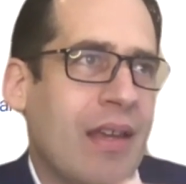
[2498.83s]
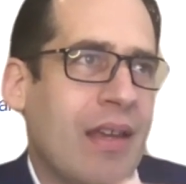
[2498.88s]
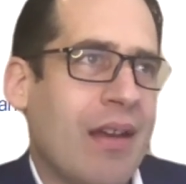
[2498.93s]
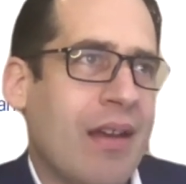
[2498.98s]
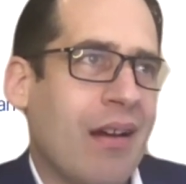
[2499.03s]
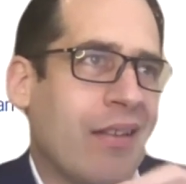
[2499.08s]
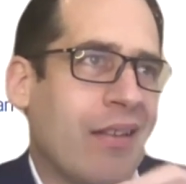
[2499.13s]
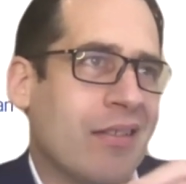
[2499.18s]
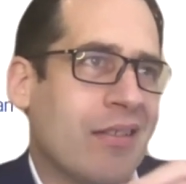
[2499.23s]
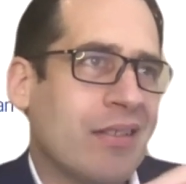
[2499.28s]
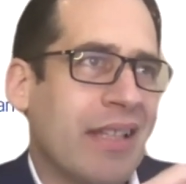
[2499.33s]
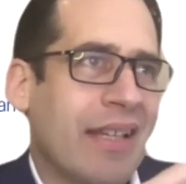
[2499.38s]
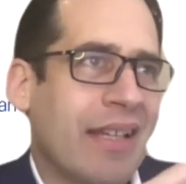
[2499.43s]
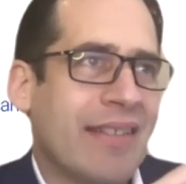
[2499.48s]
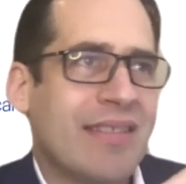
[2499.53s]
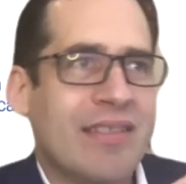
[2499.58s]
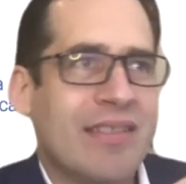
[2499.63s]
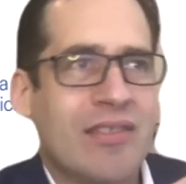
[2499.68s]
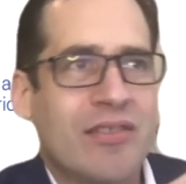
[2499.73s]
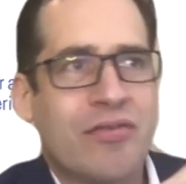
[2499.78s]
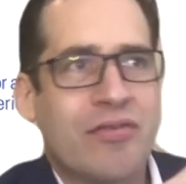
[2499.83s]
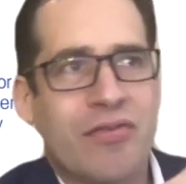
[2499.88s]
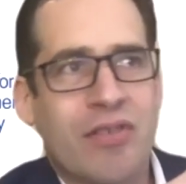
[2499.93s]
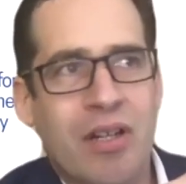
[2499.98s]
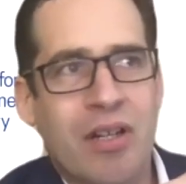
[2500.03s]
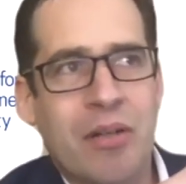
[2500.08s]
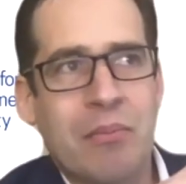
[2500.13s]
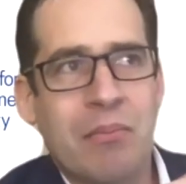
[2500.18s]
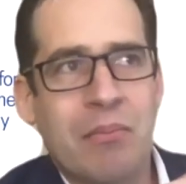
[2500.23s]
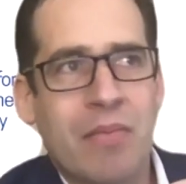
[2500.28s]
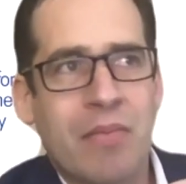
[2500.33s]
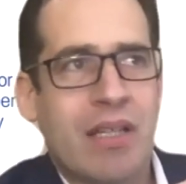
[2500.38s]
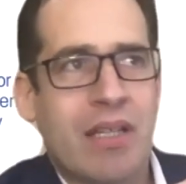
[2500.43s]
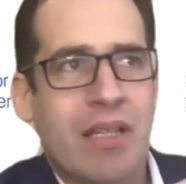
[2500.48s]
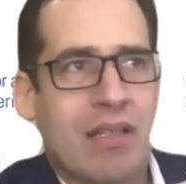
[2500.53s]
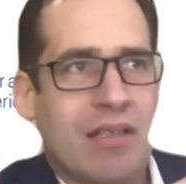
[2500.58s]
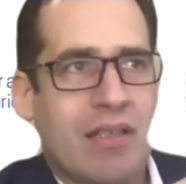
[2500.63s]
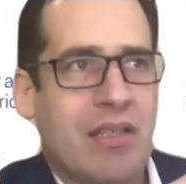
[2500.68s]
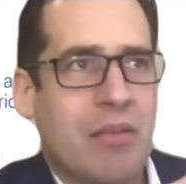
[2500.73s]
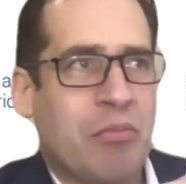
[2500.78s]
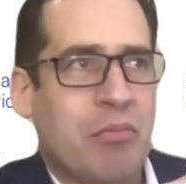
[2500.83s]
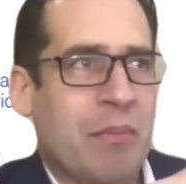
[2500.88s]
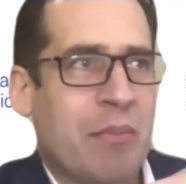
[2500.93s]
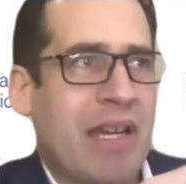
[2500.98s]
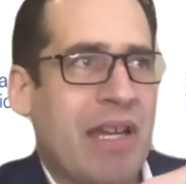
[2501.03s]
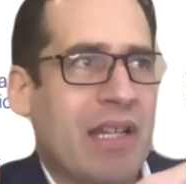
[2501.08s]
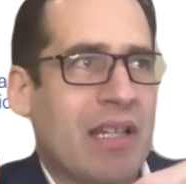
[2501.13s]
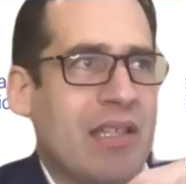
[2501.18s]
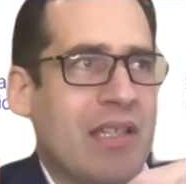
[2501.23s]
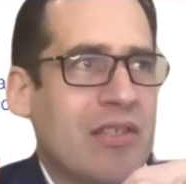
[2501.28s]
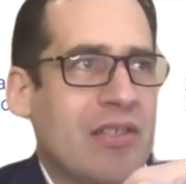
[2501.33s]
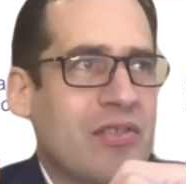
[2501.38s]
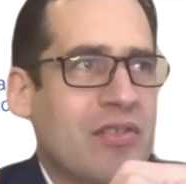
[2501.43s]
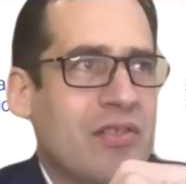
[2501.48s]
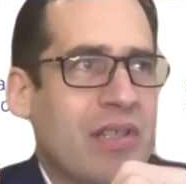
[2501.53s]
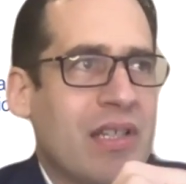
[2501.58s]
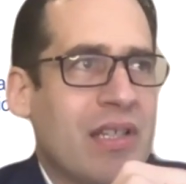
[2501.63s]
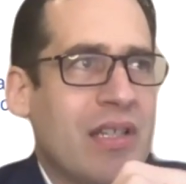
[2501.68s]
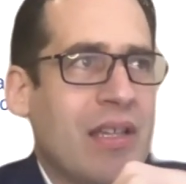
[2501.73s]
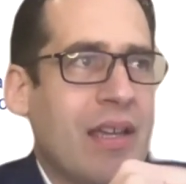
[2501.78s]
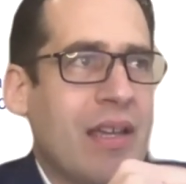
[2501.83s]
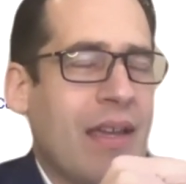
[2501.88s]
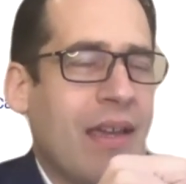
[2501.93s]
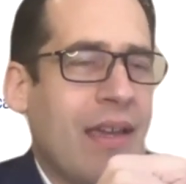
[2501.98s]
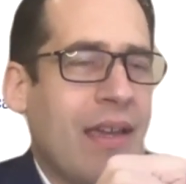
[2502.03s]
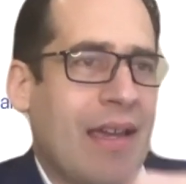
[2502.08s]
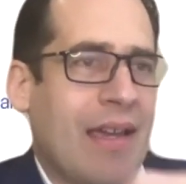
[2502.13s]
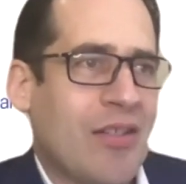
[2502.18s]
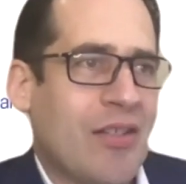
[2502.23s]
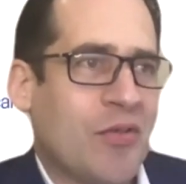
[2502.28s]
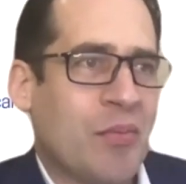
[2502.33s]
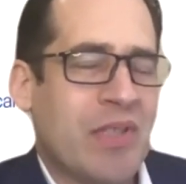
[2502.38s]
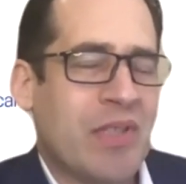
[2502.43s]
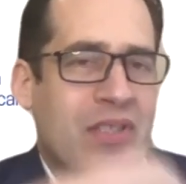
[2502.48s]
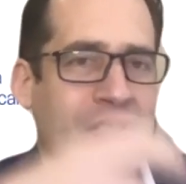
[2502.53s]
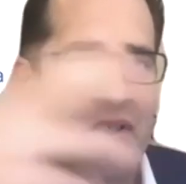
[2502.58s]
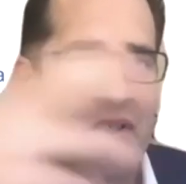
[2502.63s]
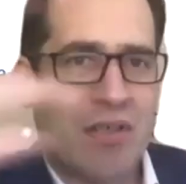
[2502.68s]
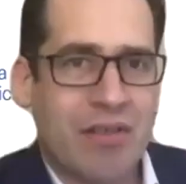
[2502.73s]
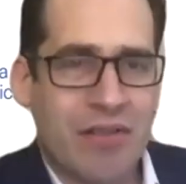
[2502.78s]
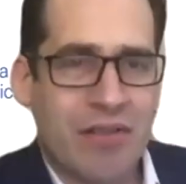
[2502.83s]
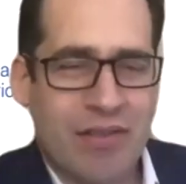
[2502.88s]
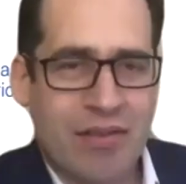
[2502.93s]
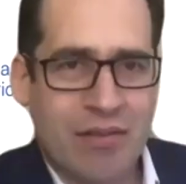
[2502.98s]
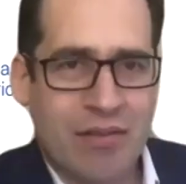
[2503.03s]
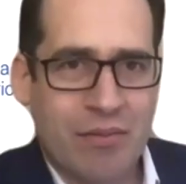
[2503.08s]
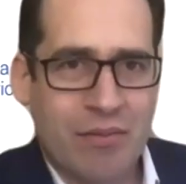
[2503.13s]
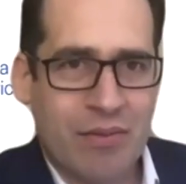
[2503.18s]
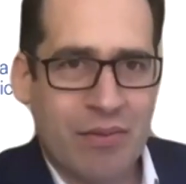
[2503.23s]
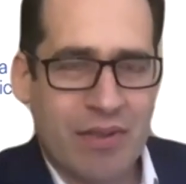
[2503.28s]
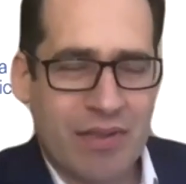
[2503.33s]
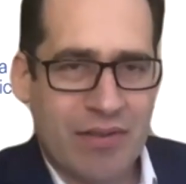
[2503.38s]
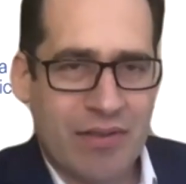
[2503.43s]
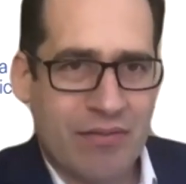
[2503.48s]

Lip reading: are there lessons from diplomatic history as we turn to